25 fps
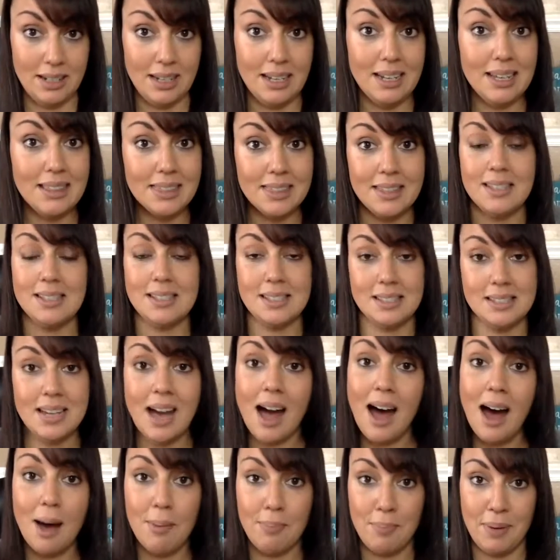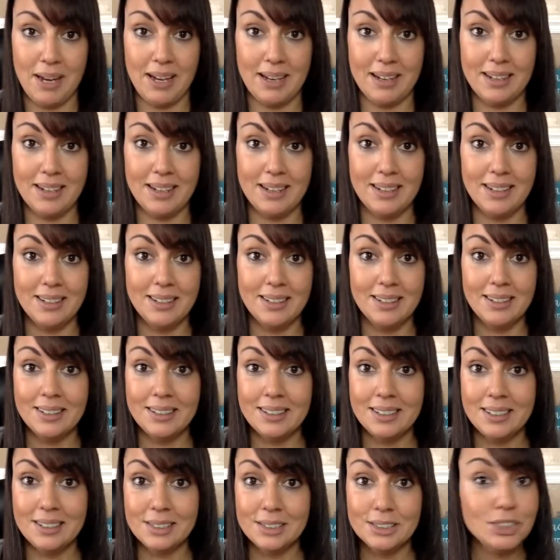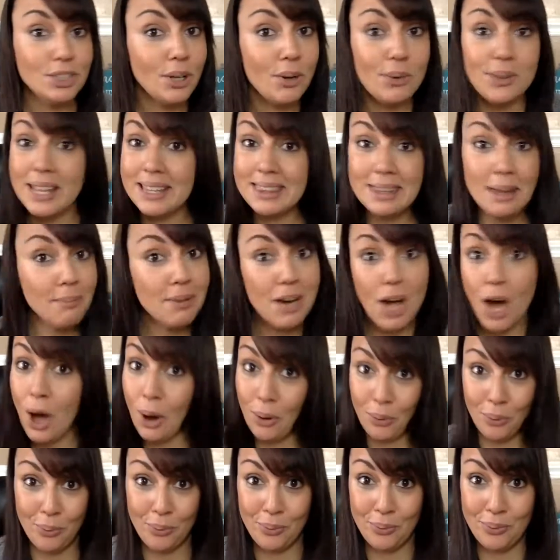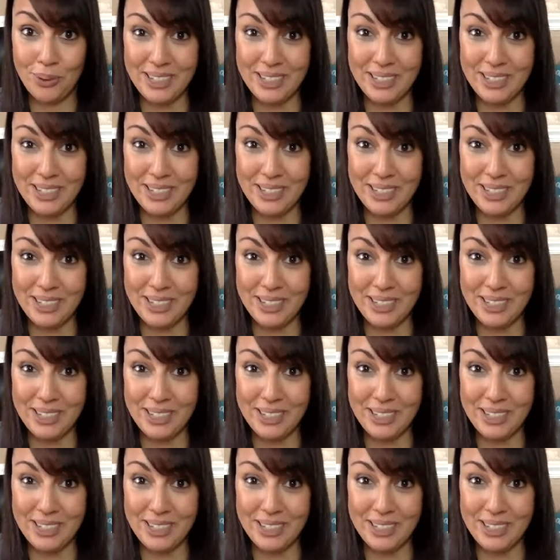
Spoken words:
in this topic. Don't let them go.